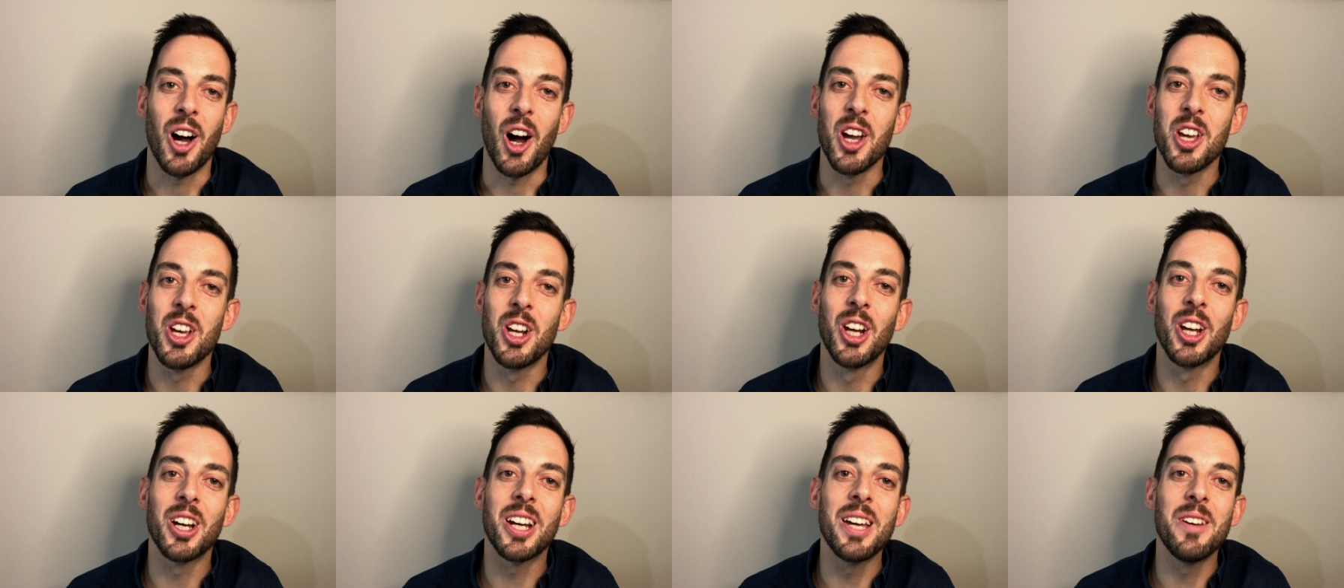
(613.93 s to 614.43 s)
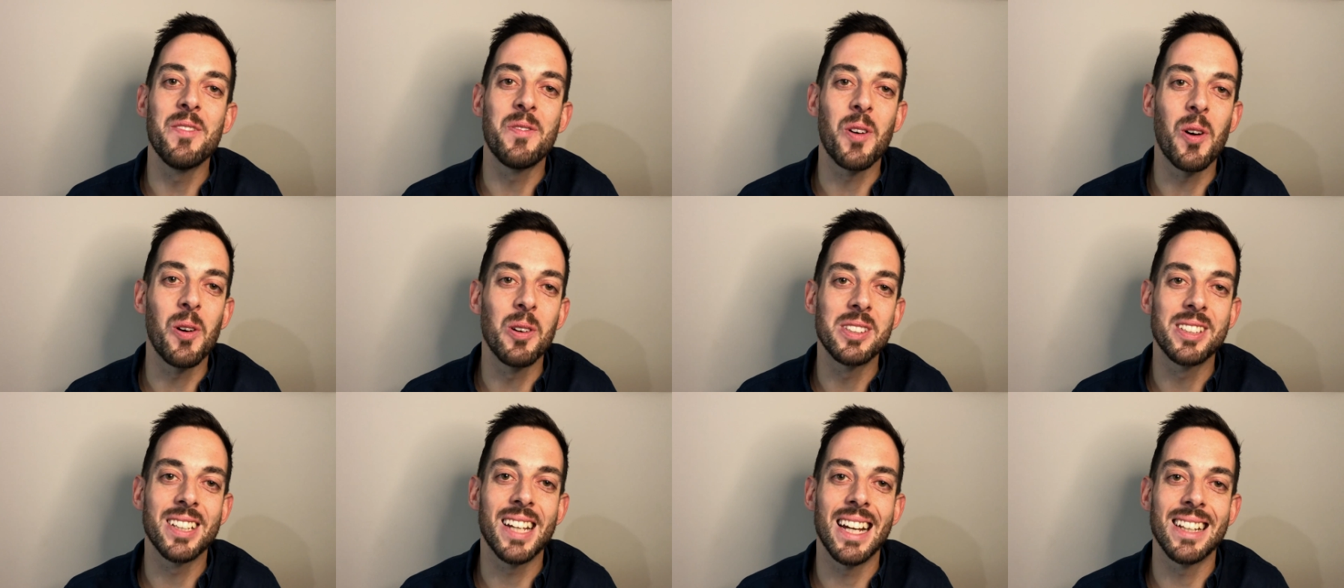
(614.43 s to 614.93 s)
are you looking
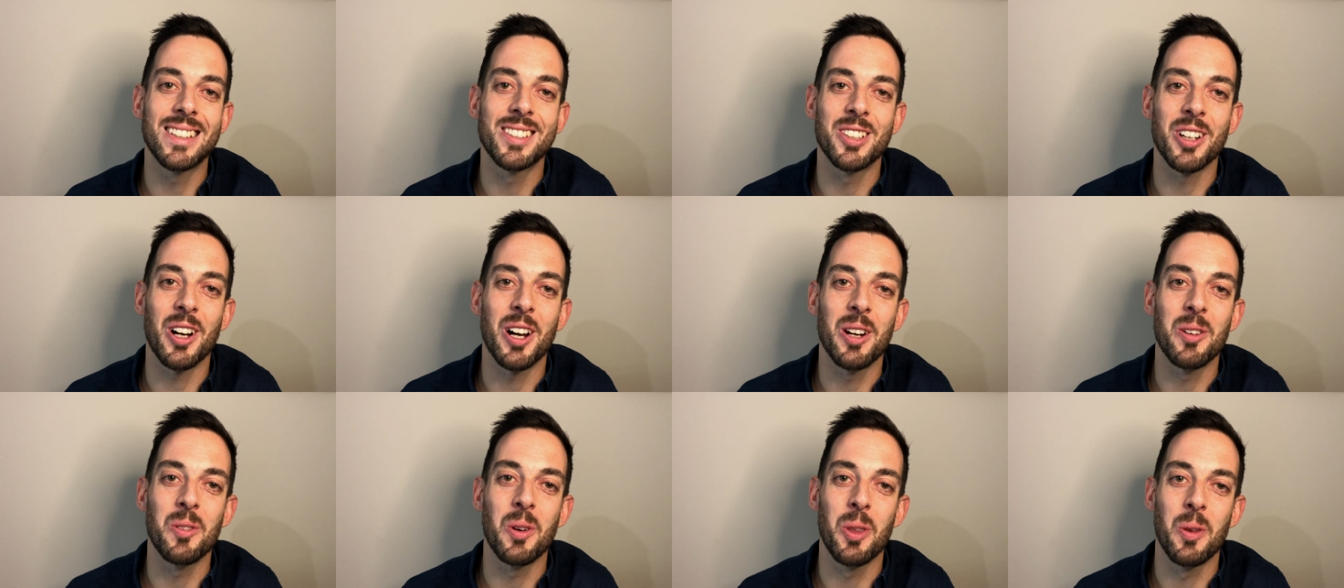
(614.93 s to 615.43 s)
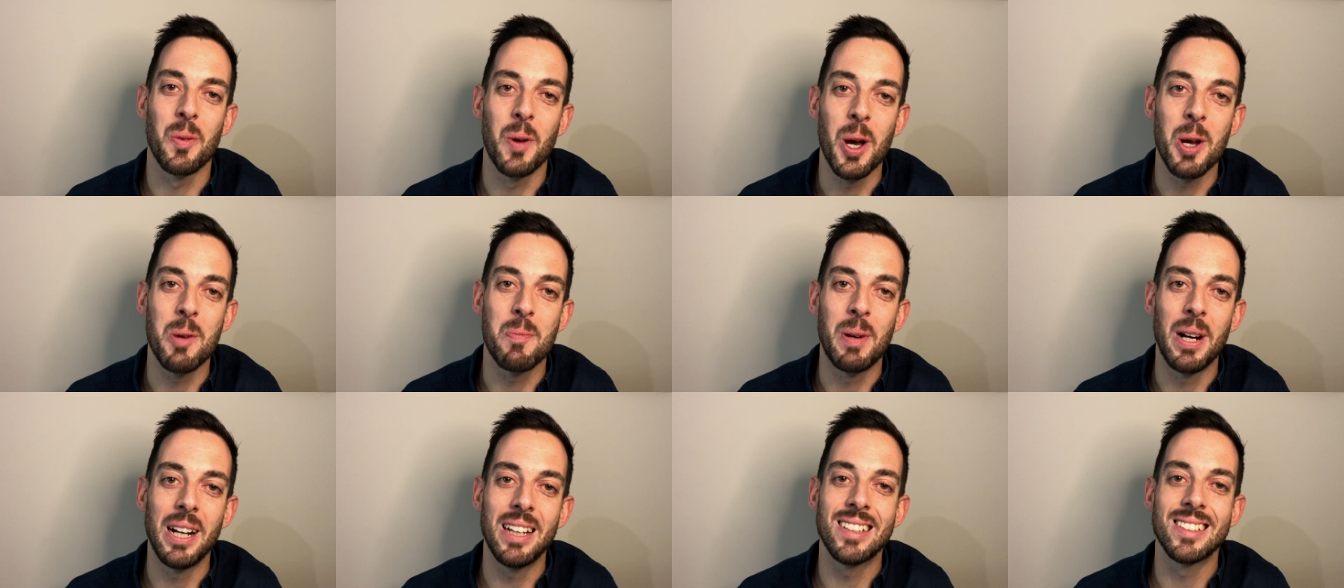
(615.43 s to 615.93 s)
forward to get started with
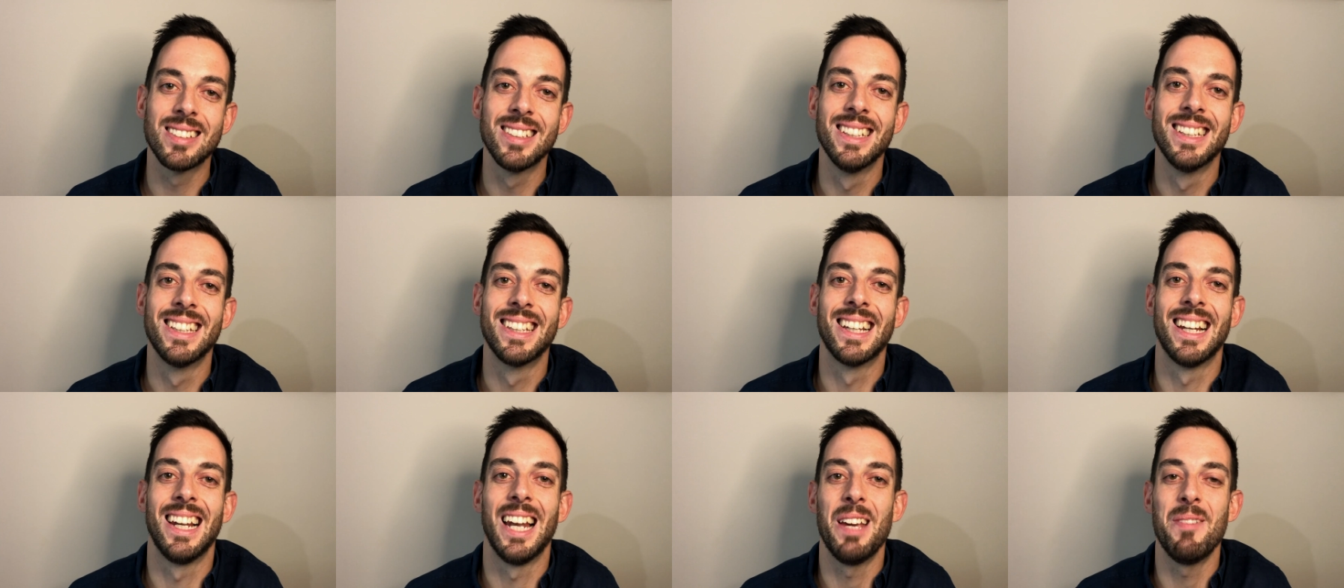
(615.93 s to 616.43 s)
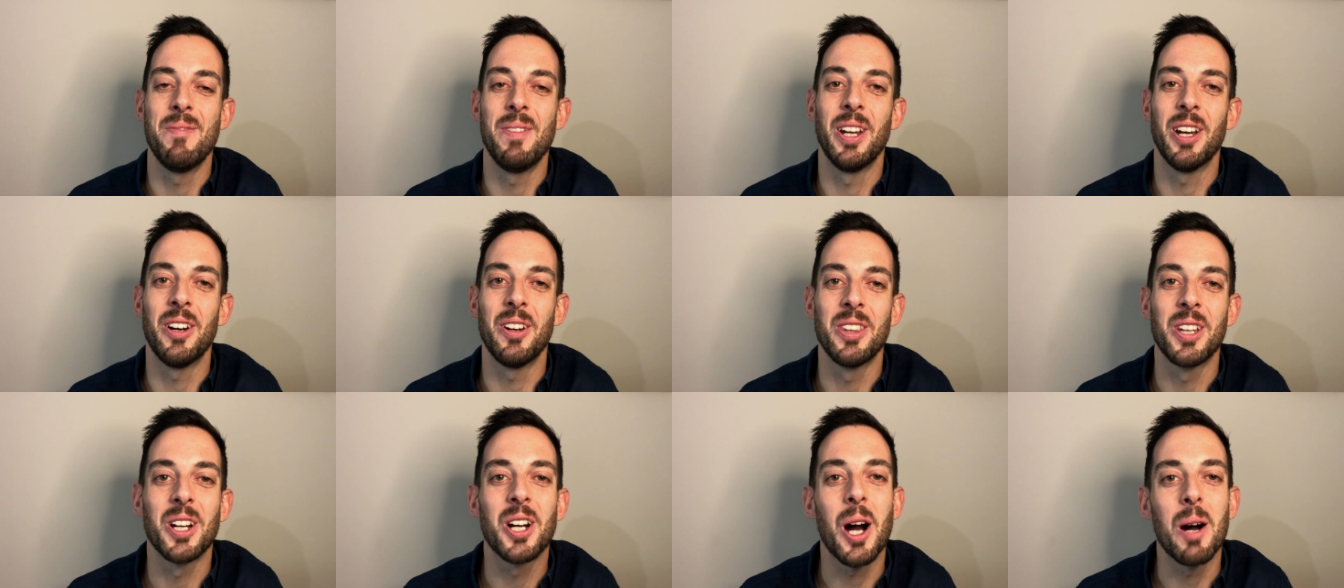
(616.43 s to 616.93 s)
WordPress? Let me know
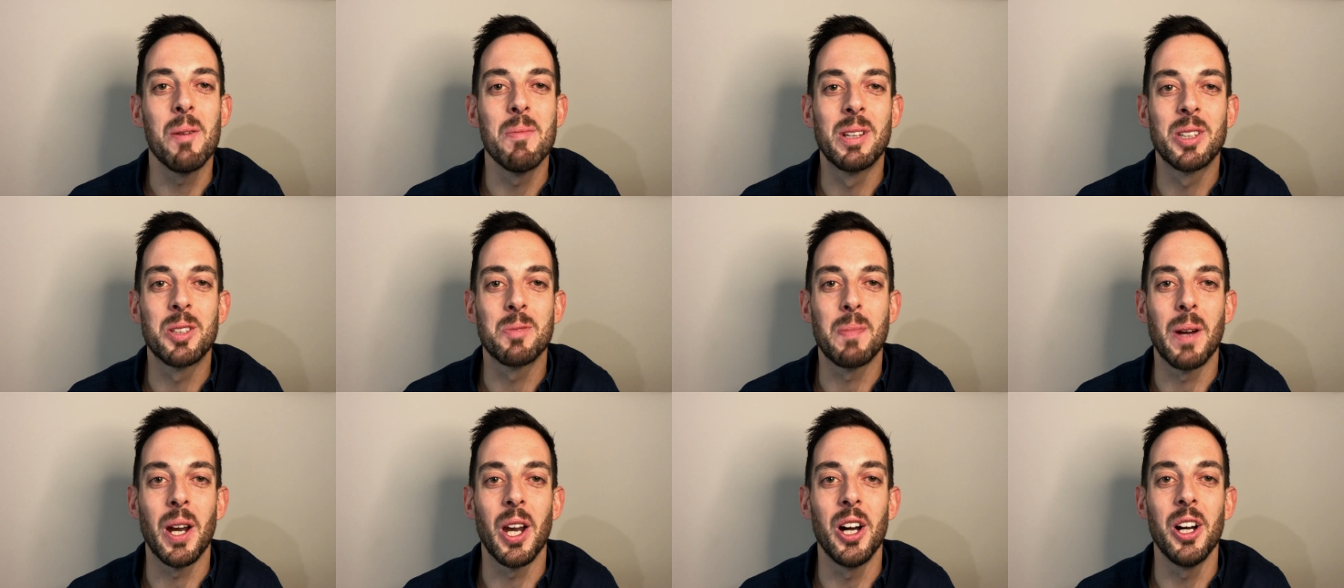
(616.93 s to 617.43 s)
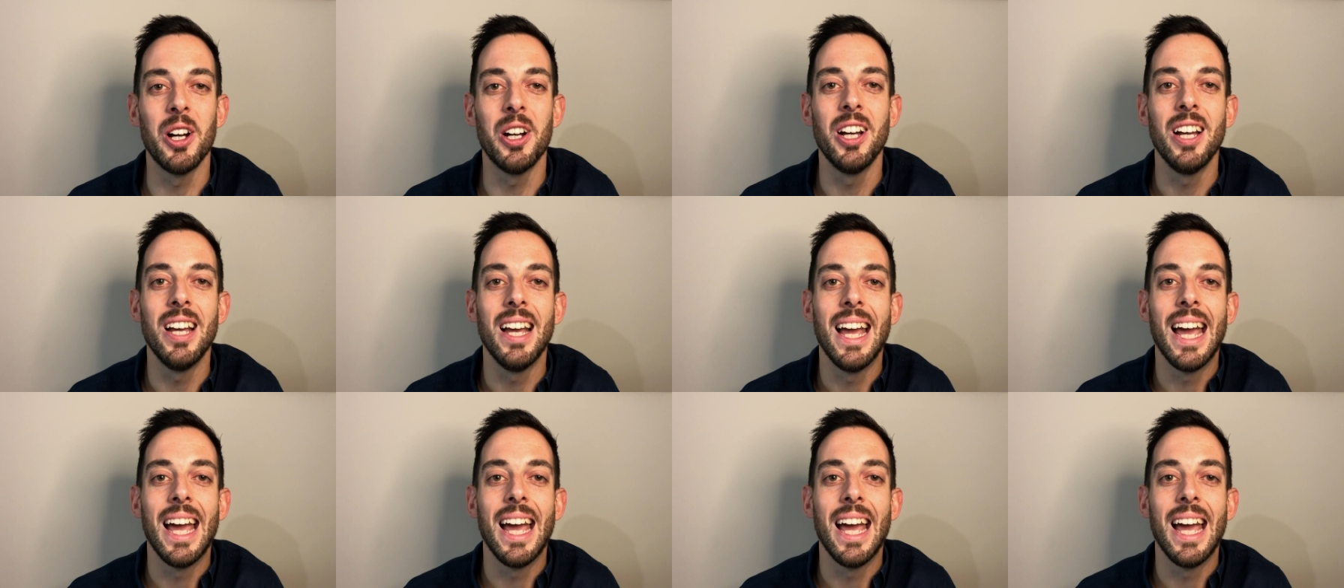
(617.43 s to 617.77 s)
in the comments below.